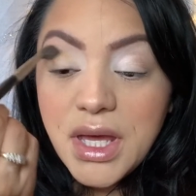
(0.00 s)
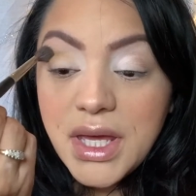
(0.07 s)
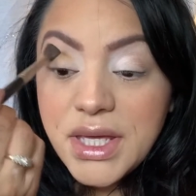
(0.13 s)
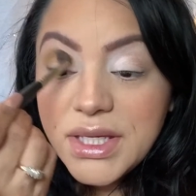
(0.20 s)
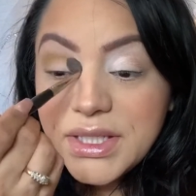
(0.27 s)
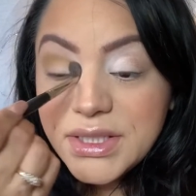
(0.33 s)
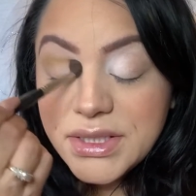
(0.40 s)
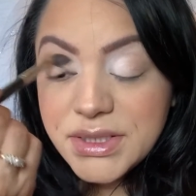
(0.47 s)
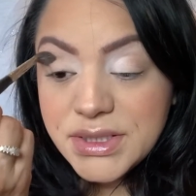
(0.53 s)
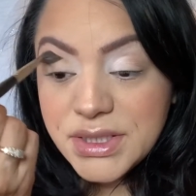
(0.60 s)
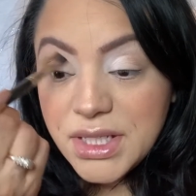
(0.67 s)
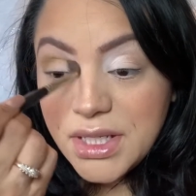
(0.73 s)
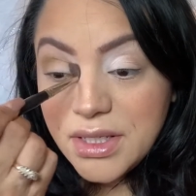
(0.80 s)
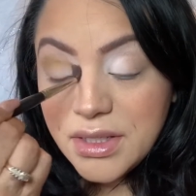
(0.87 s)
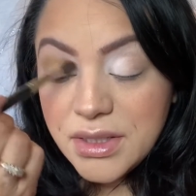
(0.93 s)
is
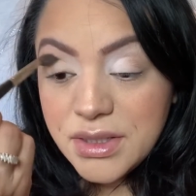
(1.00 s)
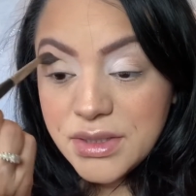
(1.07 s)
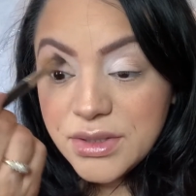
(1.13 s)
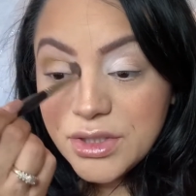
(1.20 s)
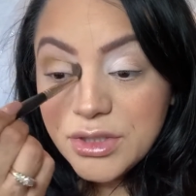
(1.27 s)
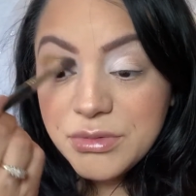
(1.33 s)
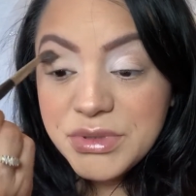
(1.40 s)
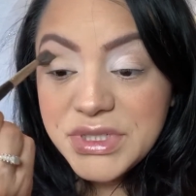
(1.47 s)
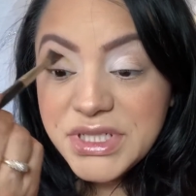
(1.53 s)
Urban